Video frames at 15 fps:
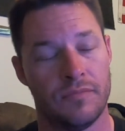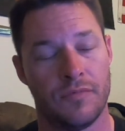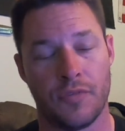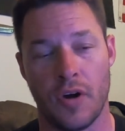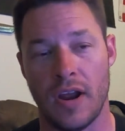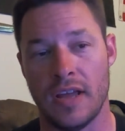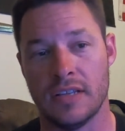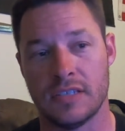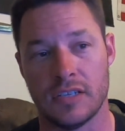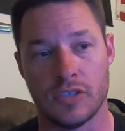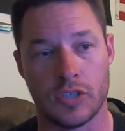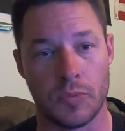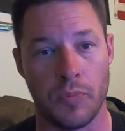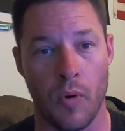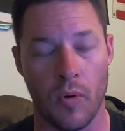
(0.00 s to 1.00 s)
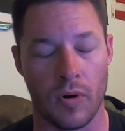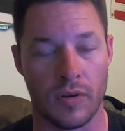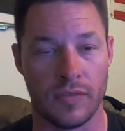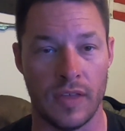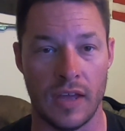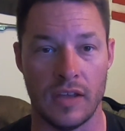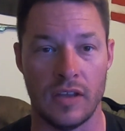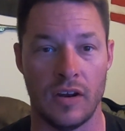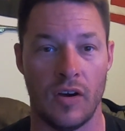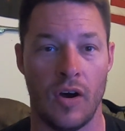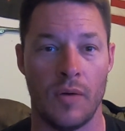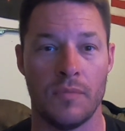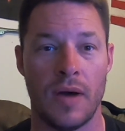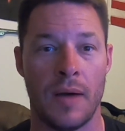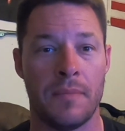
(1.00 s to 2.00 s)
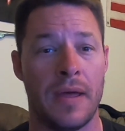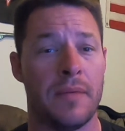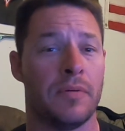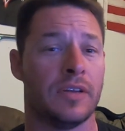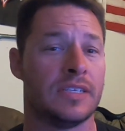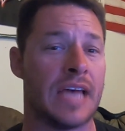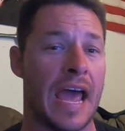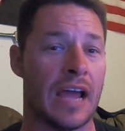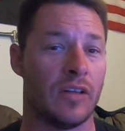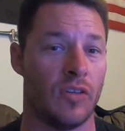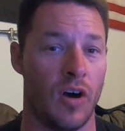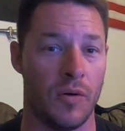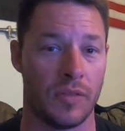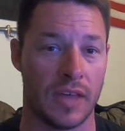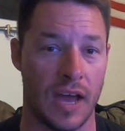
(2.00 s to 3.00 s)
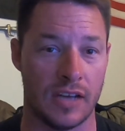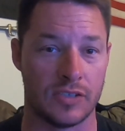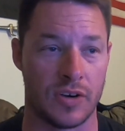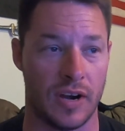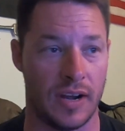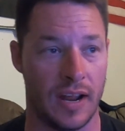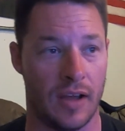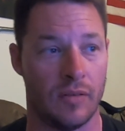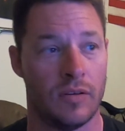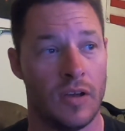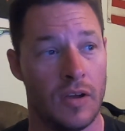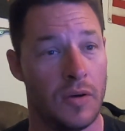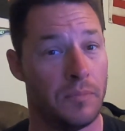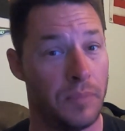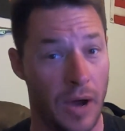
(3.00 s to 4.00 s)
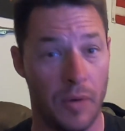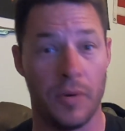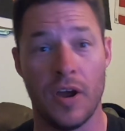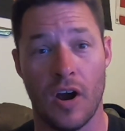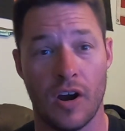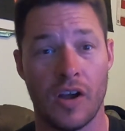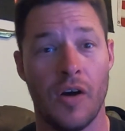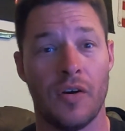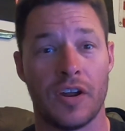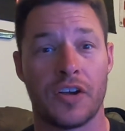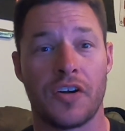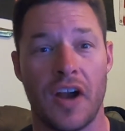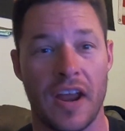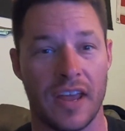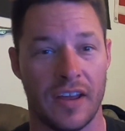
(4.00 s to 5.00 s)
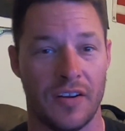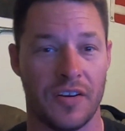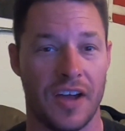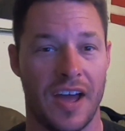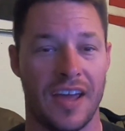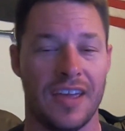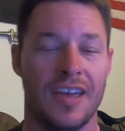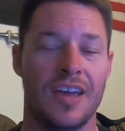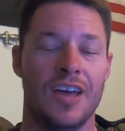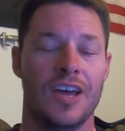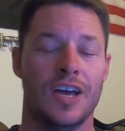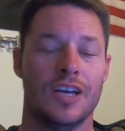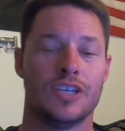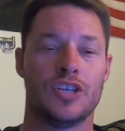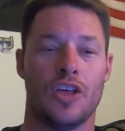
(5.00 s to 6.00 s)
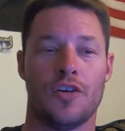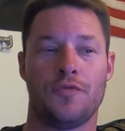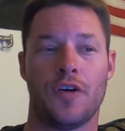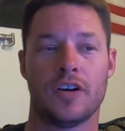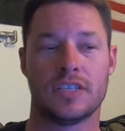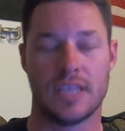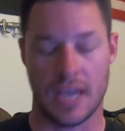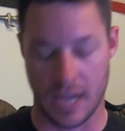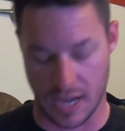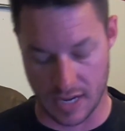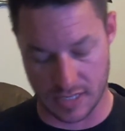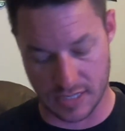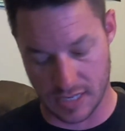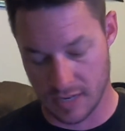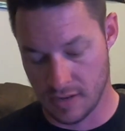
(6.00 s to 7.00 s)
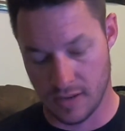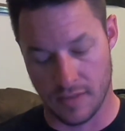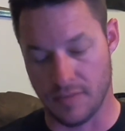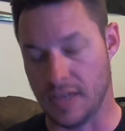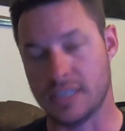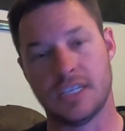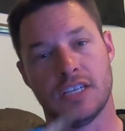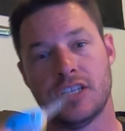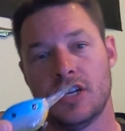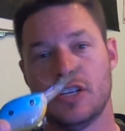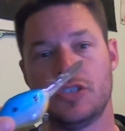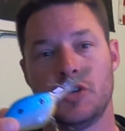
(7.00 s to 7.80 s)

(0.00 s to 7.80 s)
friends and support that, you know, I'm able to tag along with guys right now. But we are going and cranking, okay? So the first thing is, this is an